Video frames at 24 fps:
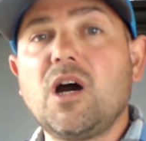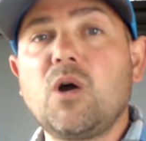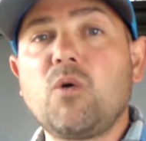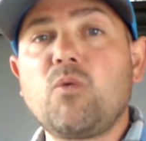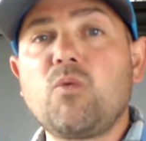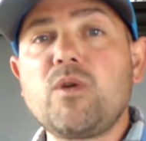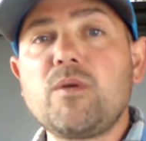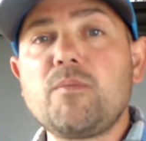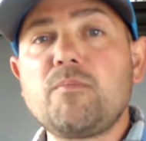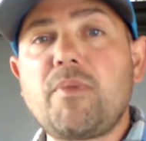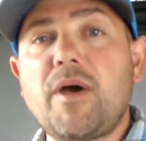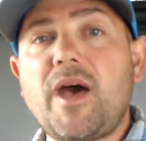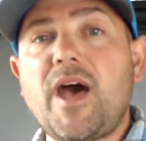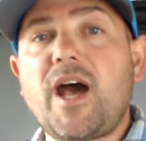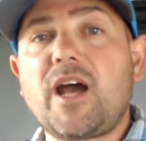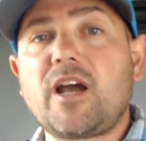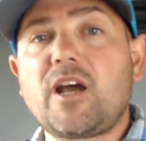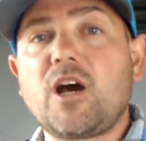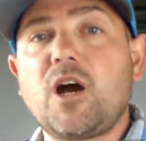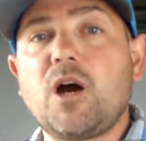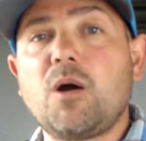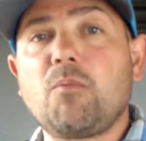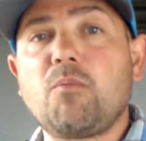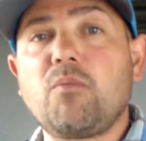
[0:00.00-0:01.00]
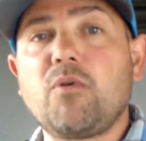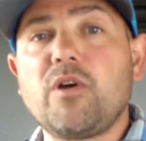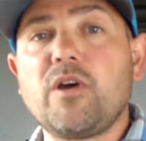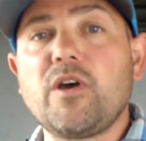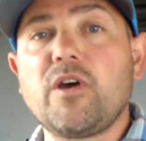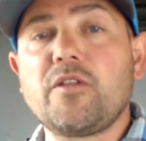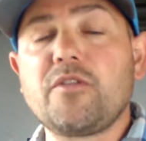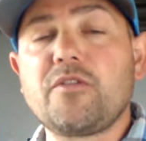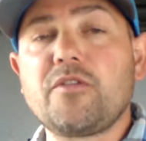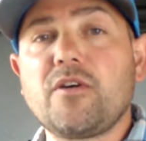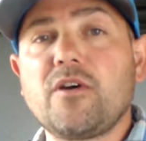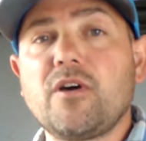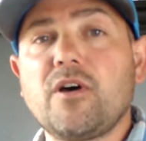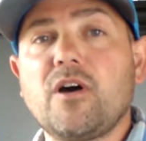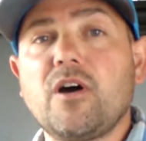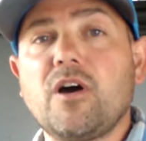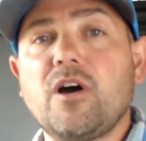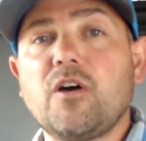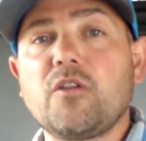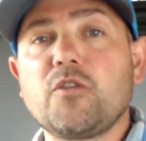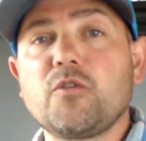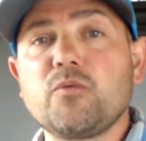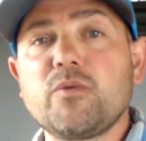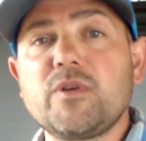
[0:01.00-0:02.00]
we back up with
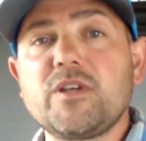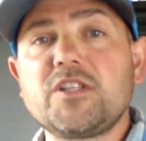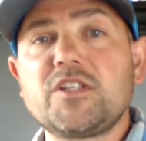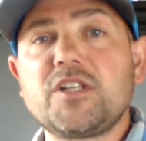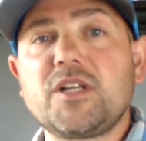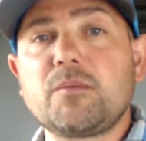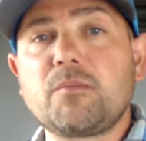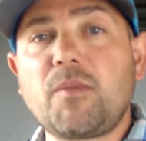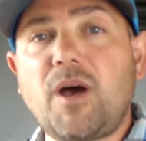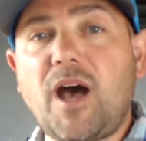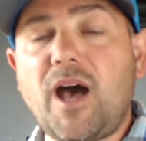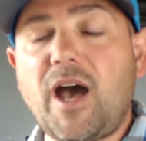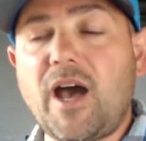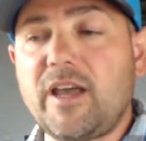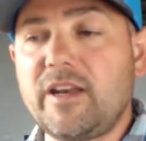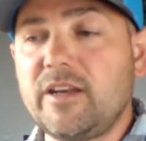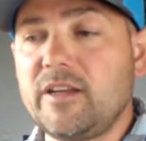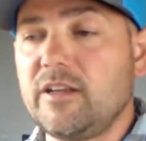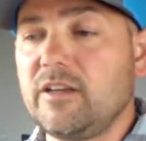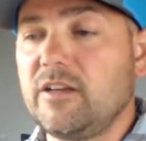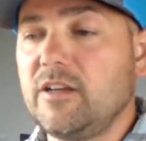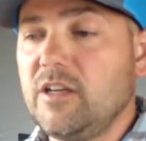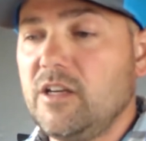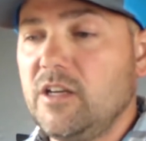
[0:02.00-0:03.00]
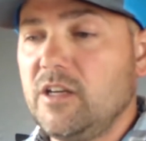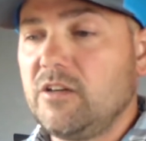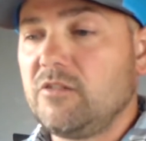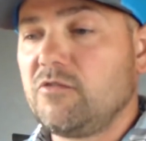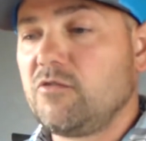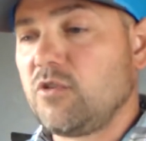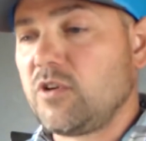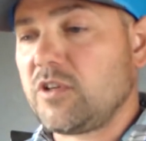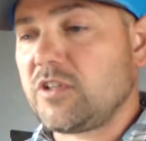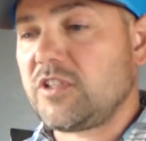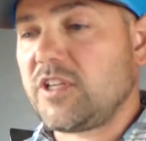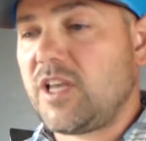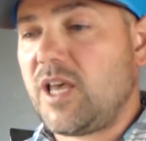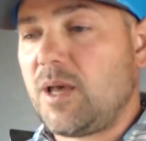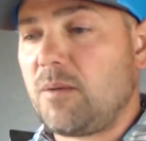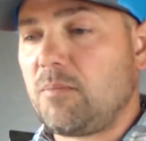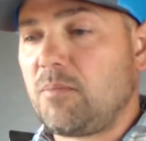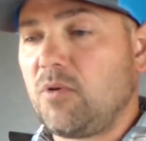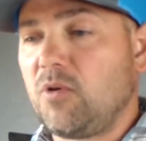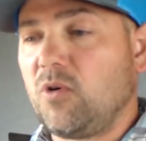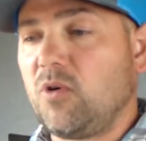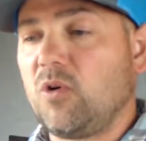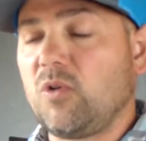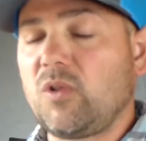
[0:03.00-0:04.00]
the reasoning behind it. For
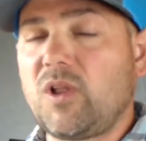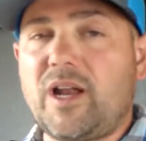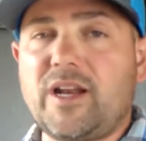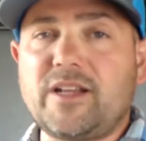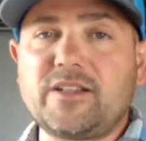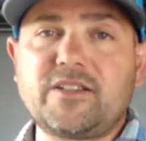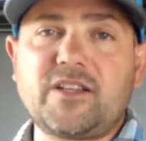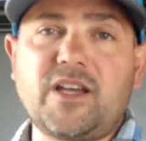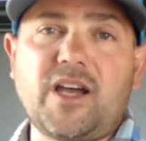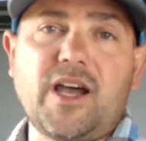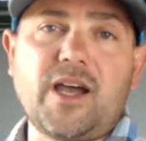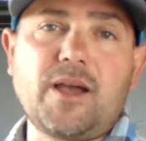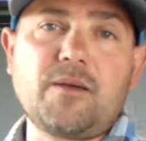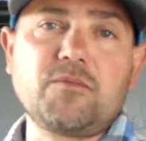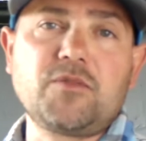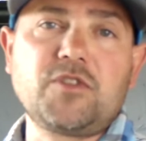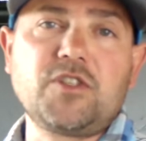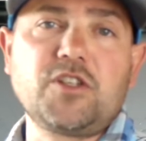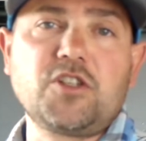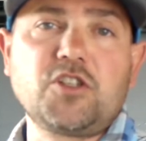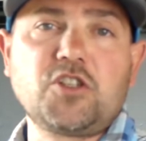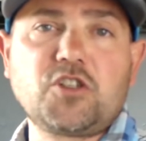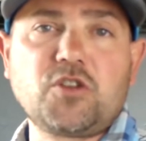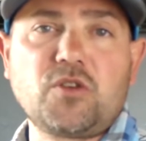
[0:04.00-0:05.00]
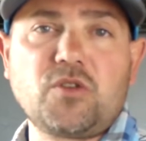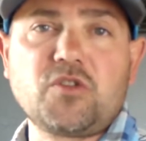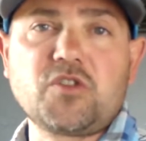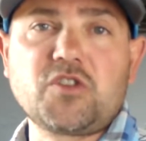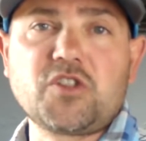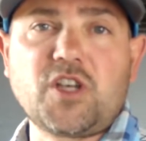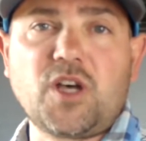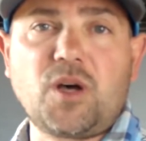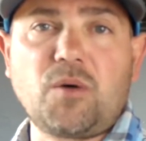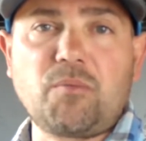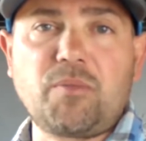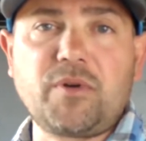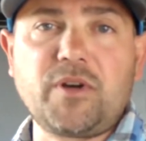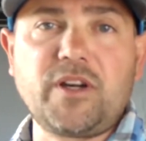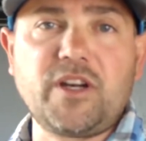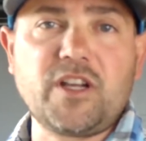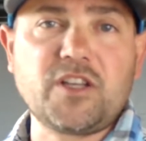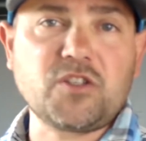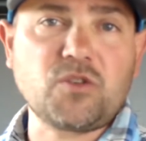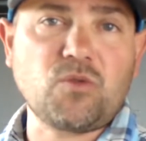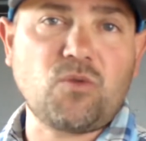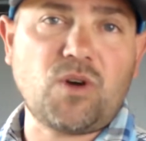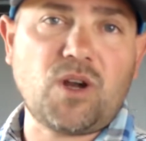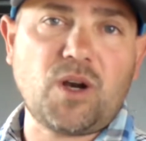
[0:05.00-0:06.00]
example, a lot of times the insurance company
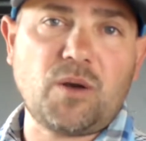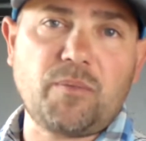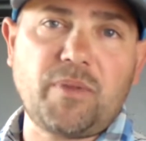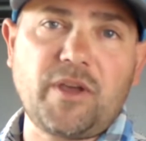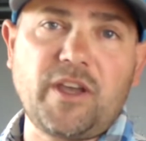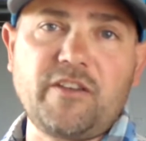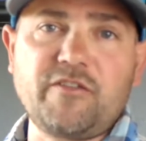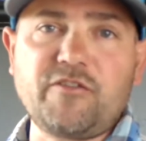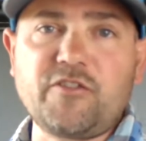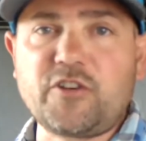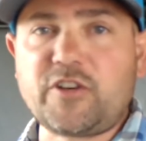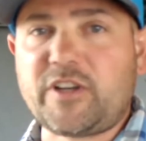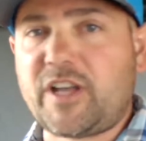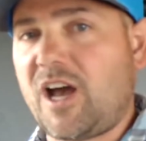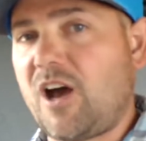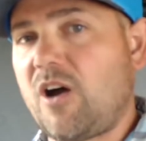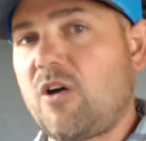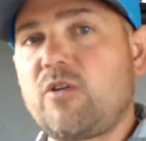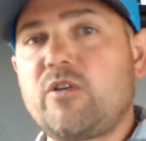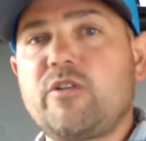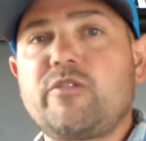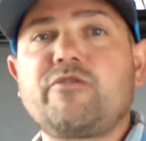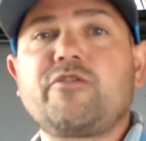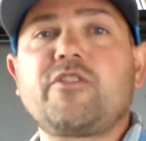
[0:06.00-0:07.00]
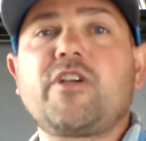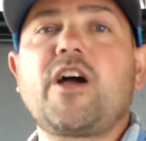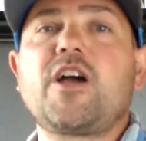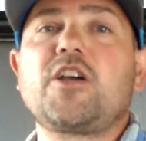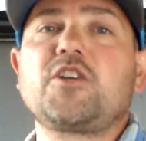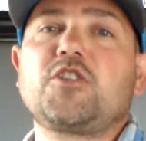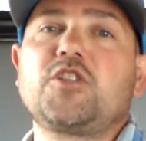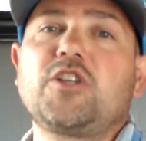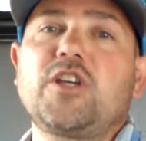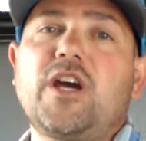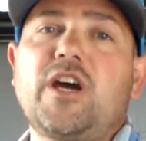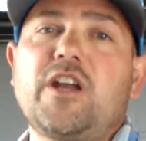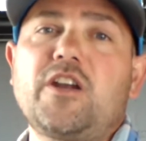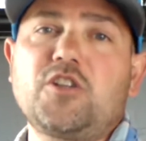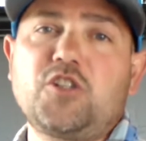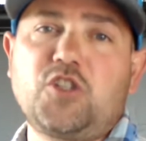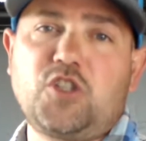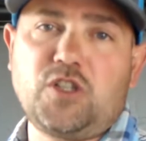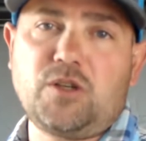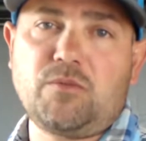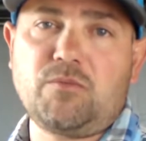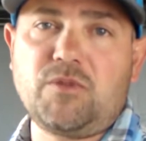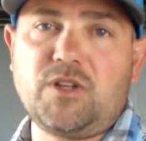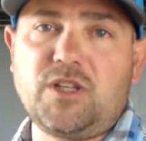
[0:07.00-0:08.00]
doesn't want to pay for counter flashing on a
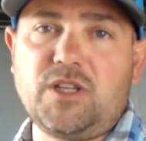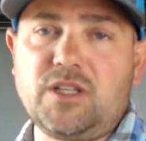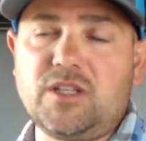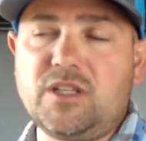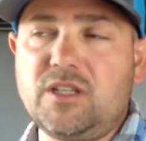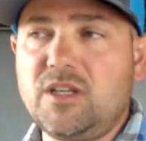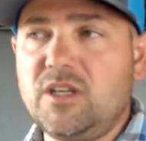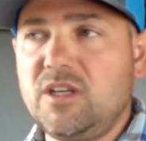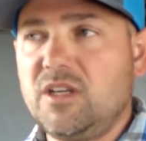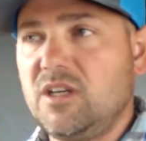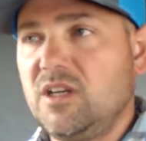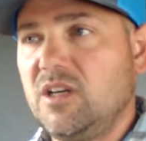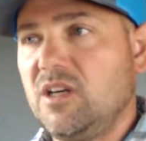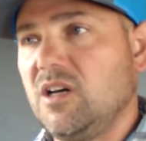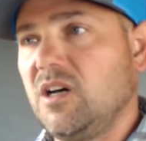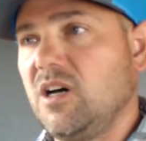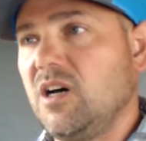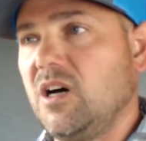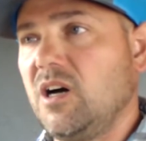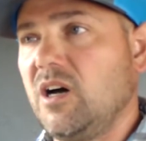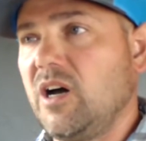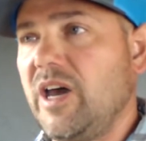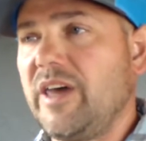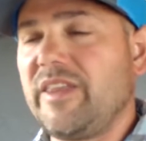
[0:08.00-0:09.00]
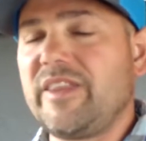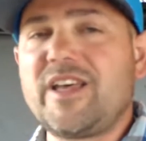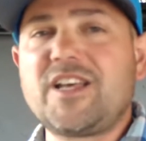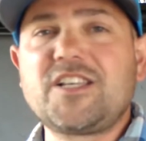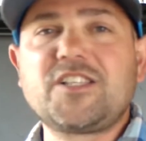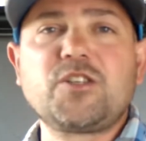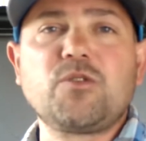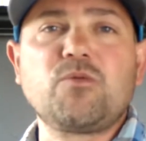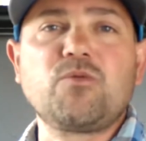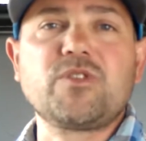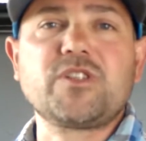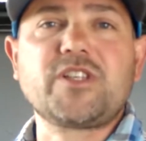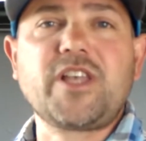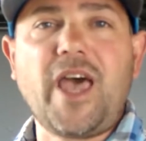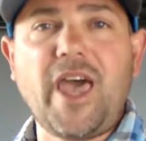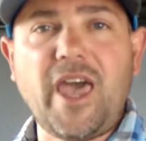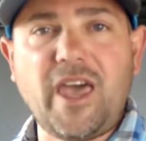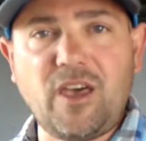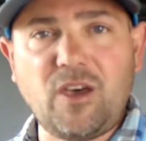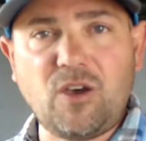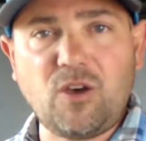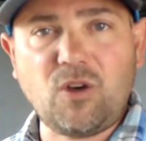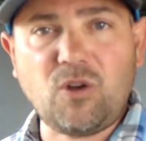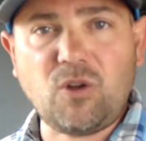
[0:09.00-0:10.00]
chimney unless it was
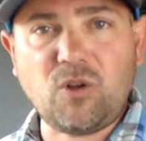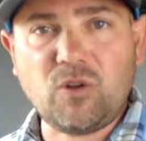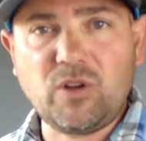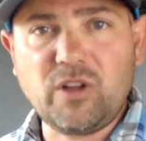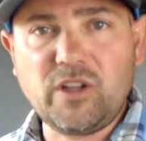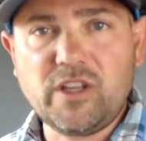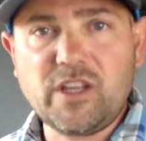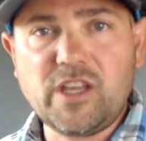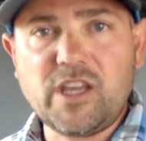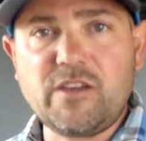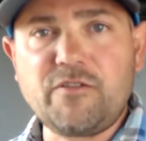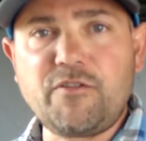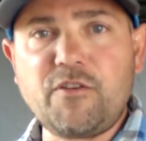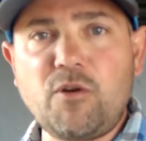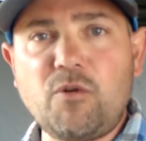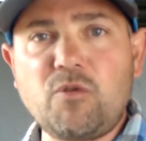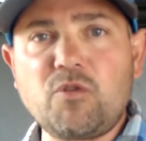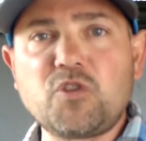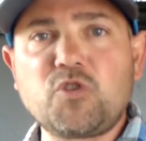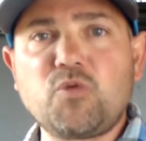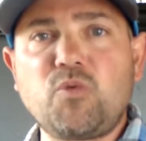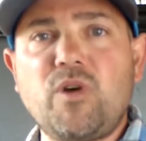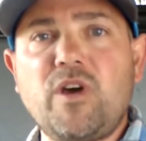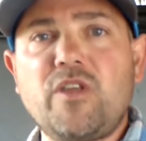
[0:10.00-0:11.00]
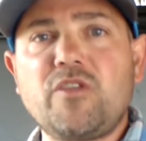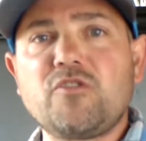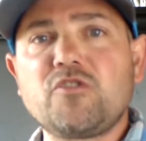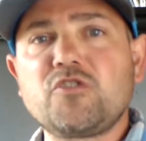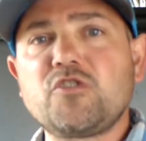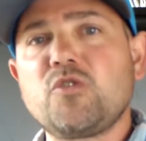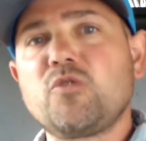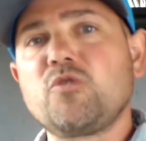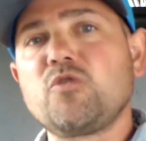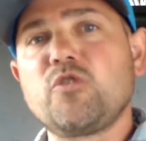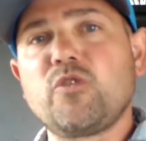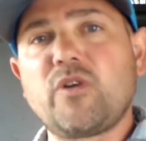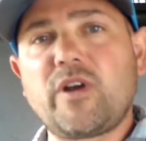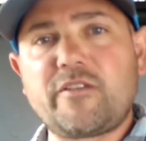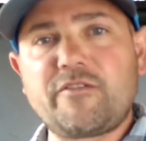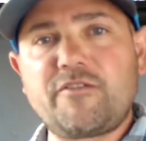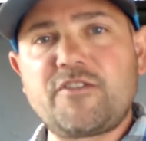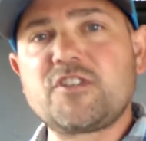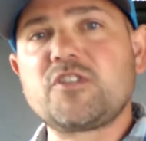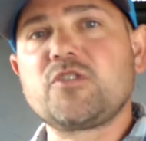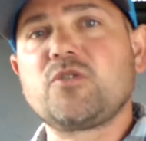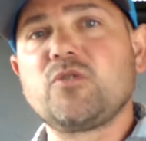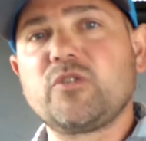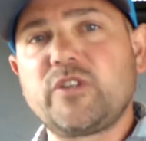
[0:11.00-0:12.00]
hail. If it was wind, there's no direct
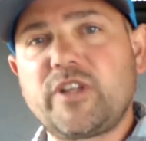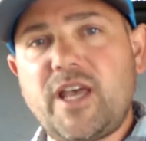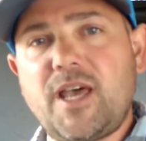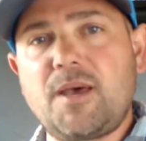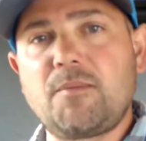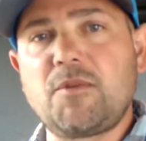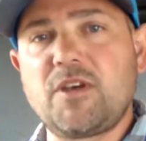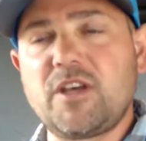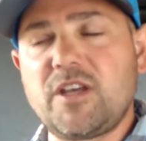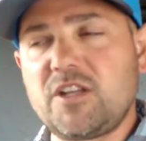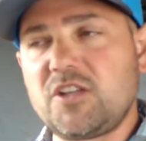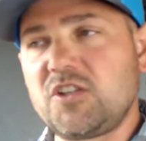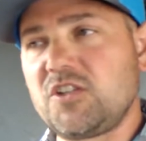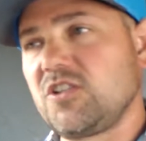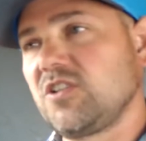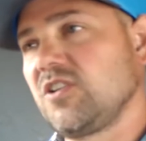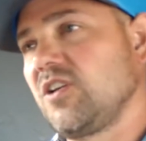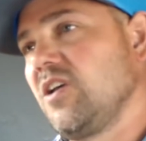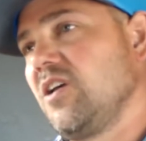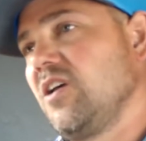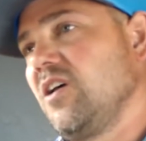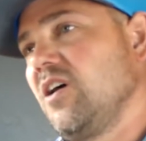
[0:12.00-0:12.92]
physical damage.